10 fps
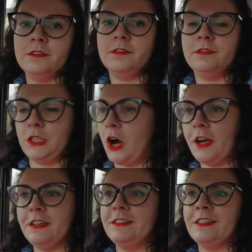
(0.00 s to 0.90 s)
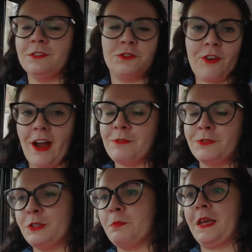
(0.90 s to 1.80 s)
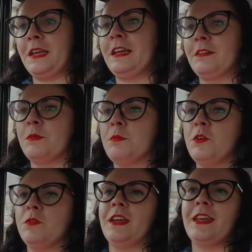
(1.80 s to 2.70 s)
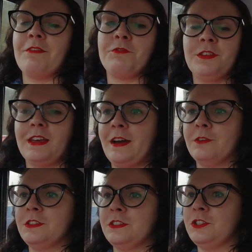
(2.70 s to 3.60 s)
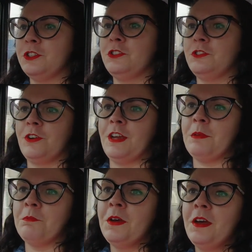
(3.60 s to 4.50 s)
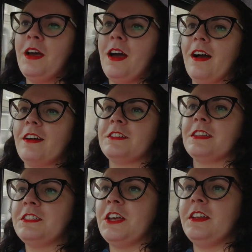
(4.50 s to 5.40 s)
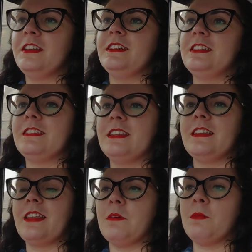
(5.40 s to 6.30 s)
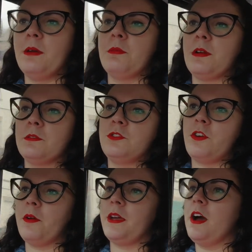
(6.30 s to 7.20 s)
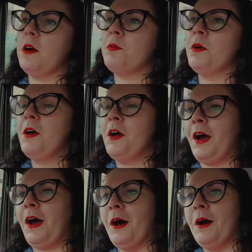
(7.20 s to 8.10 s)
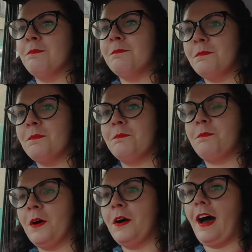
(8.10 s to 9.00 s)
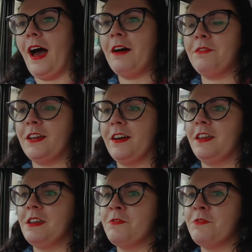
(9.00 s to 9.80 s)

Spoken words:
drowned at the beginning of the movie and everything else is just a dream, because I certainly didn't see it that way when I was growing up, but having kind of